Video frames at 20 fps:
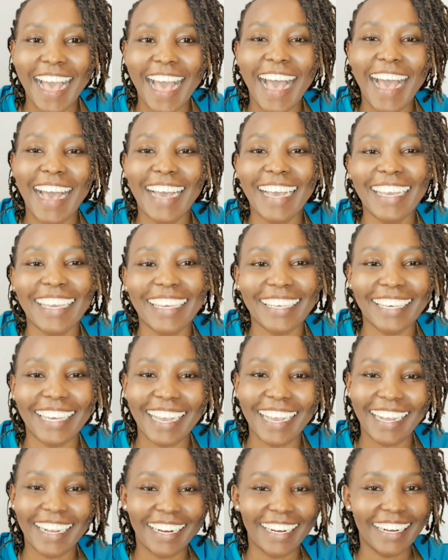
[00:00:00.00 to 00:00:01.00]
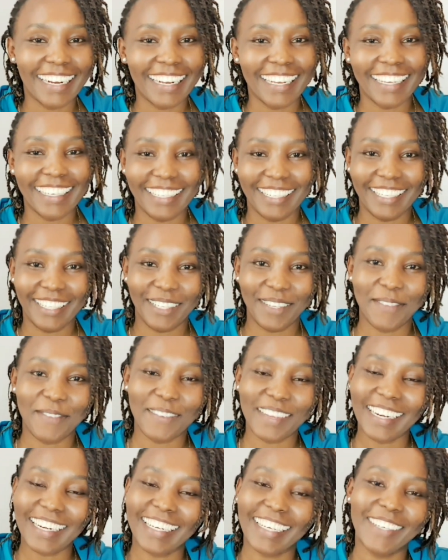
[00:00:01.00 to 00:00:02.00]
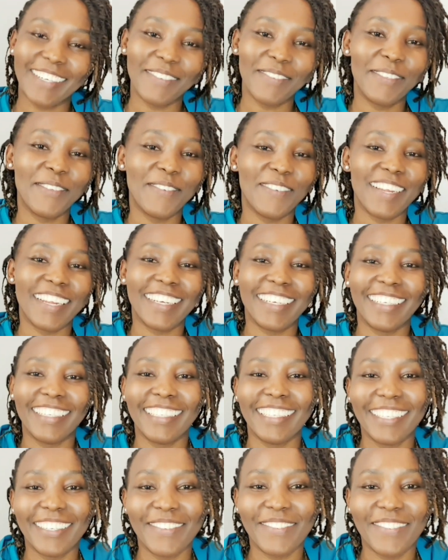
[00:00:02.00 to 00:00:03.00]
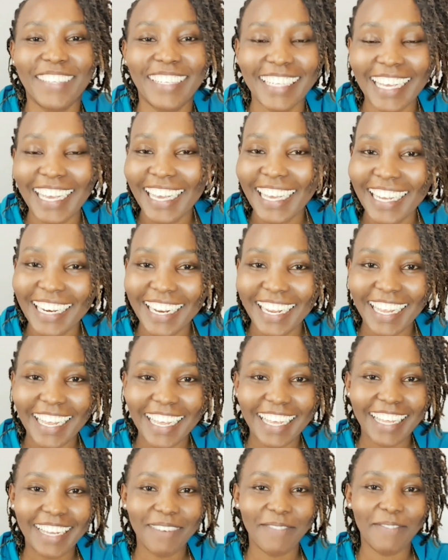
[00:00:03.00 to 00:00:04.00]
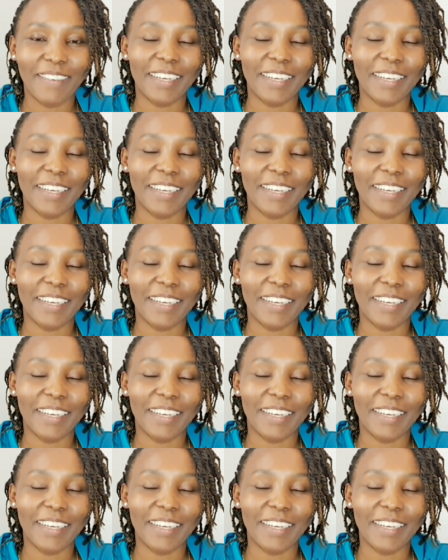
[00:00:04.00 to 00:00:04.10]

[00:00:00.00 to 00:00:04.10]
Hi guys, welcome to my YouTube channel.